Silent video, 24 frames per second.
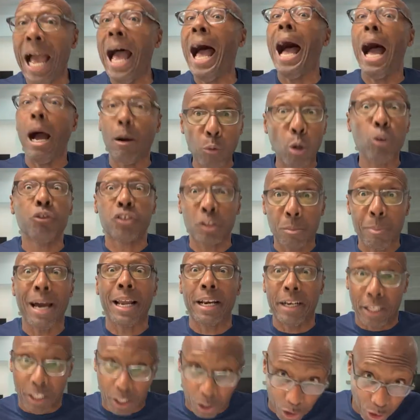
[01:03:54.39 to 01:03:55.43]
I want
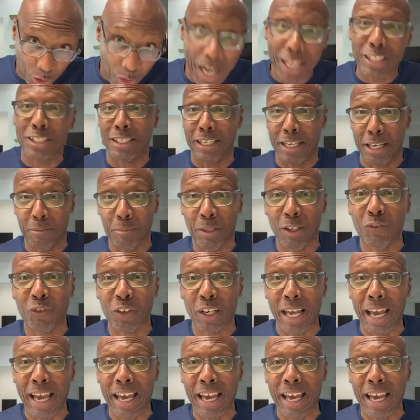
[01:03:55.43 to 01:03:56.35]
somebody to congratulate me for that.